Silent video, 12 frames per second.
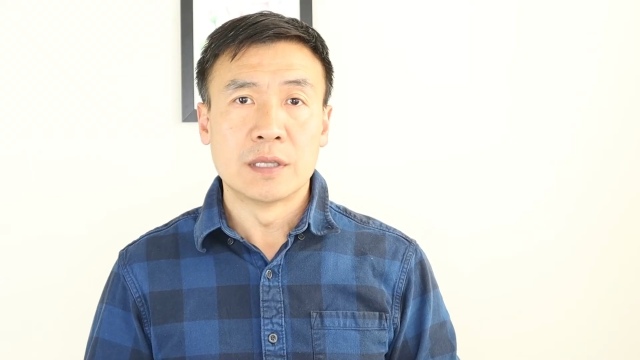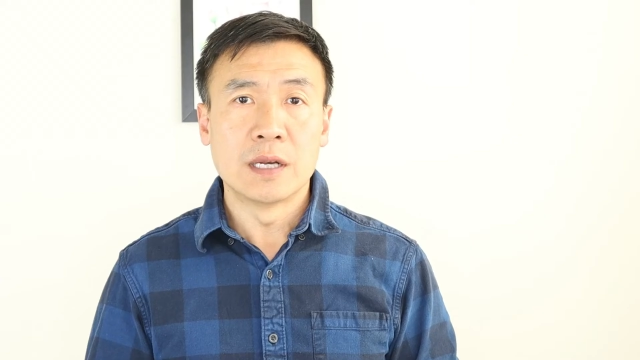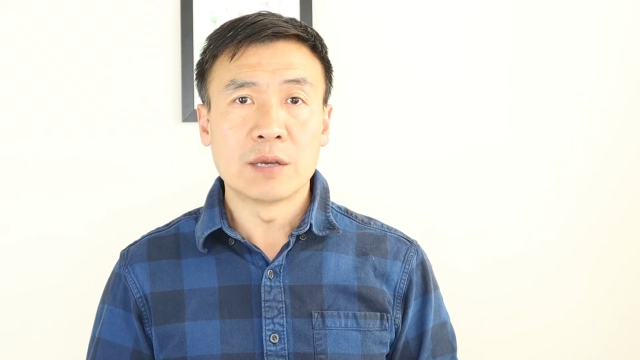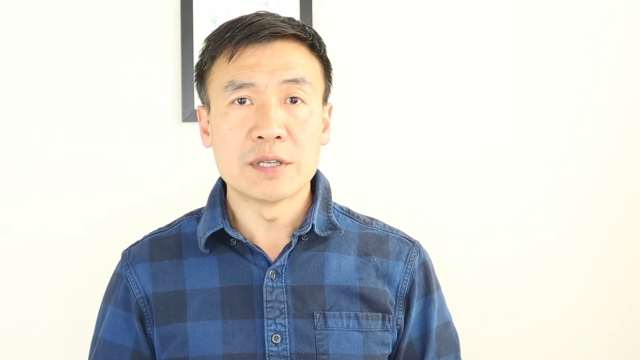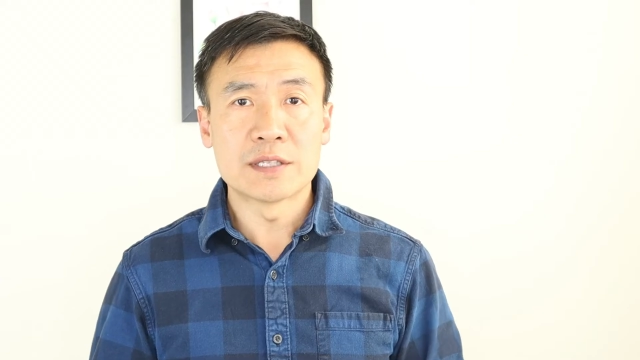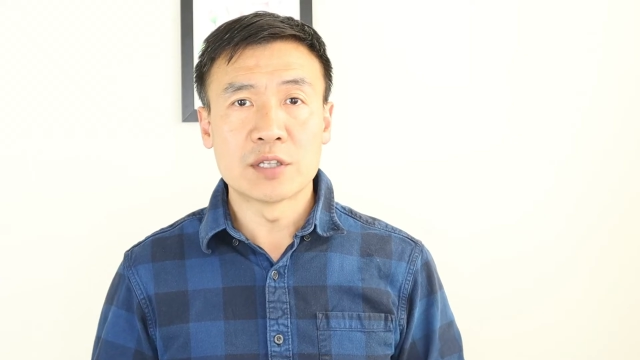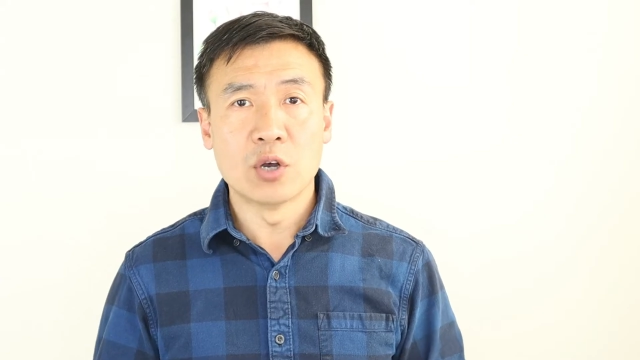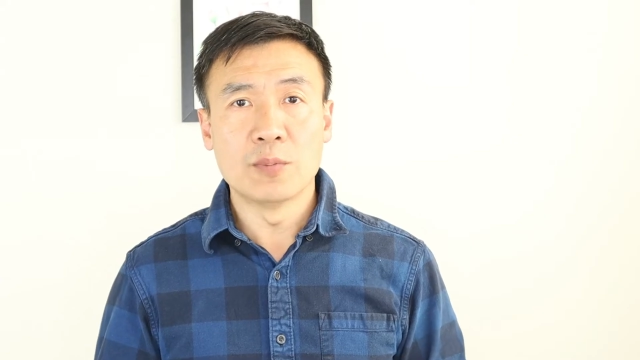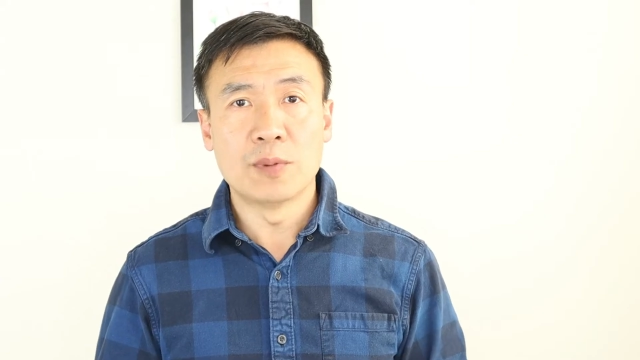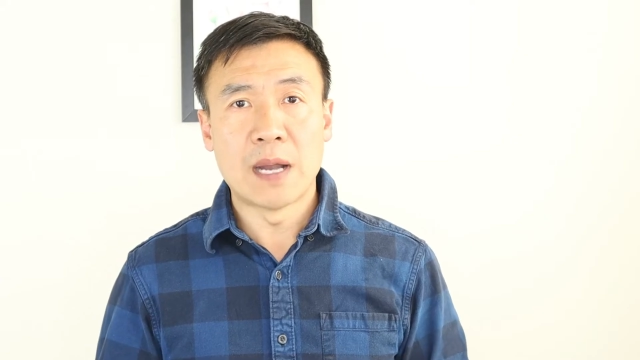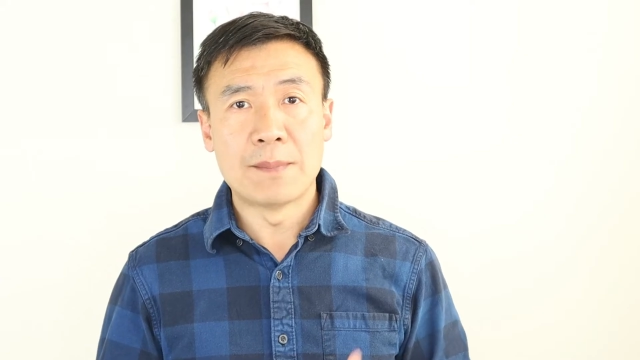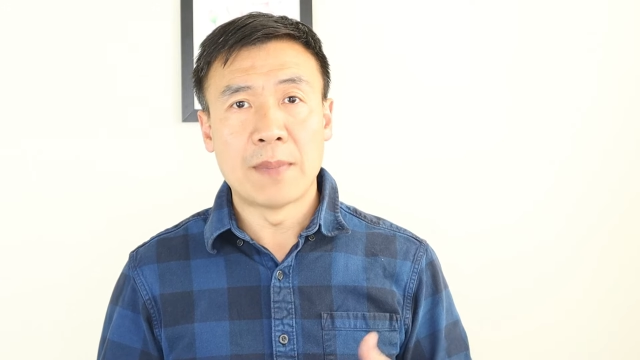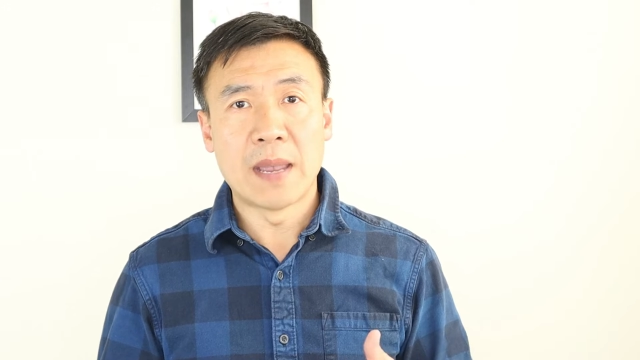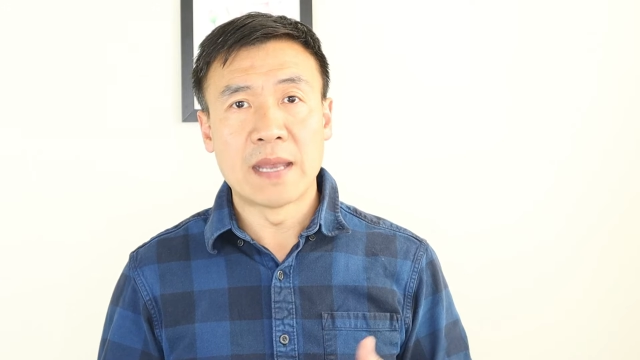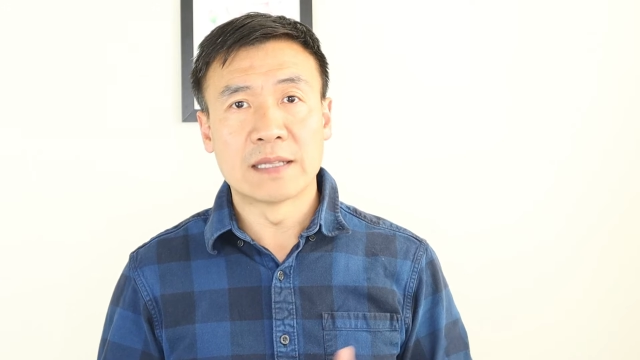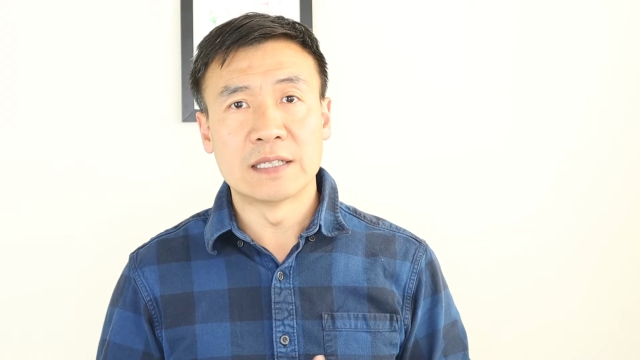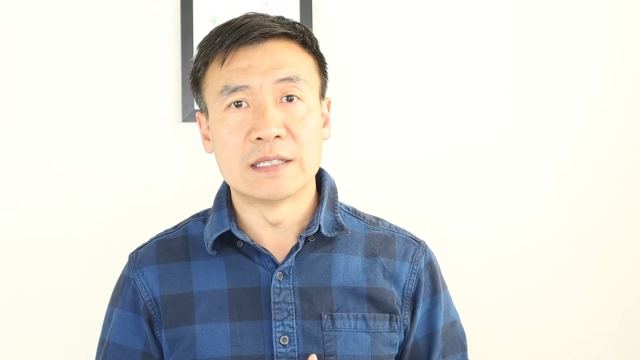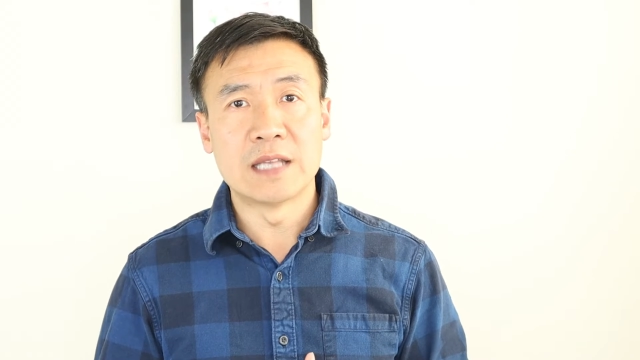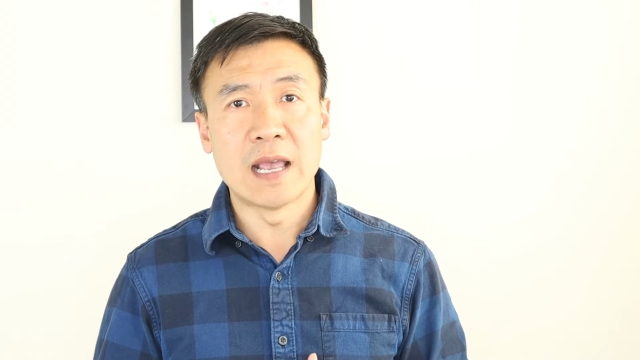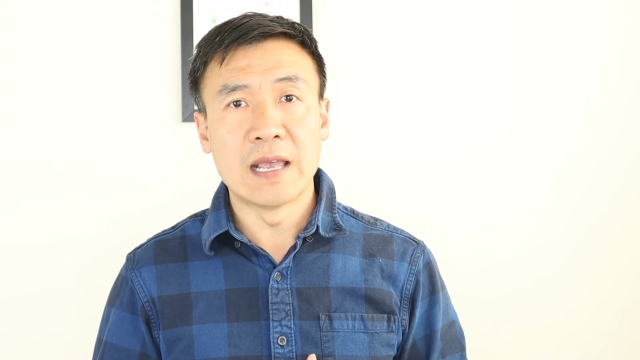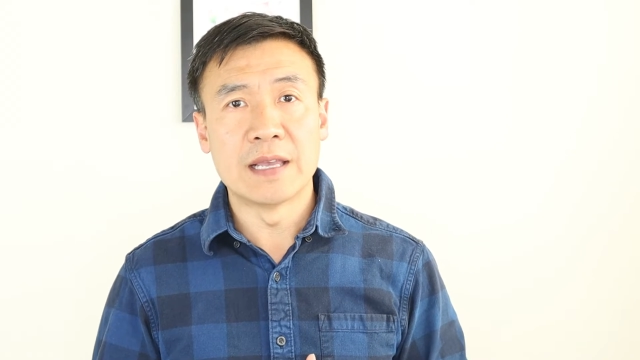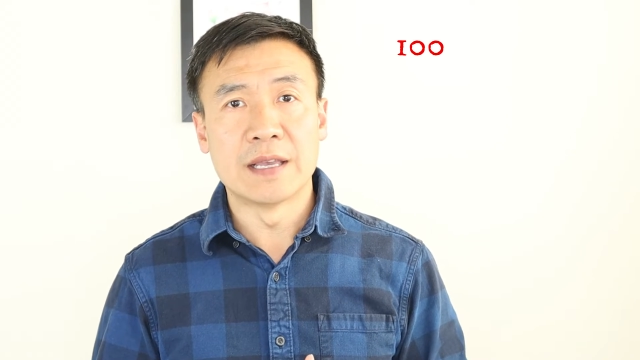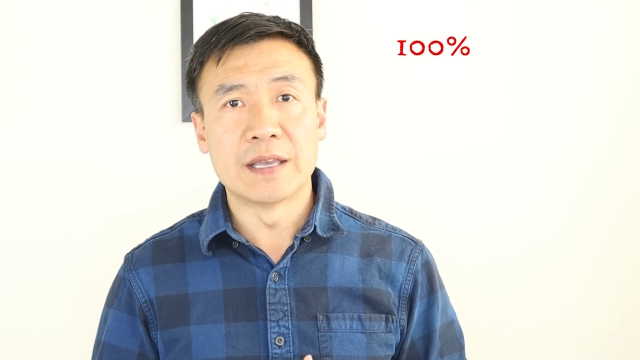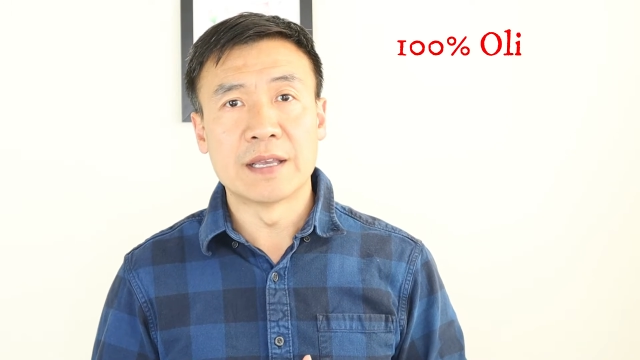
liquid soap I made today,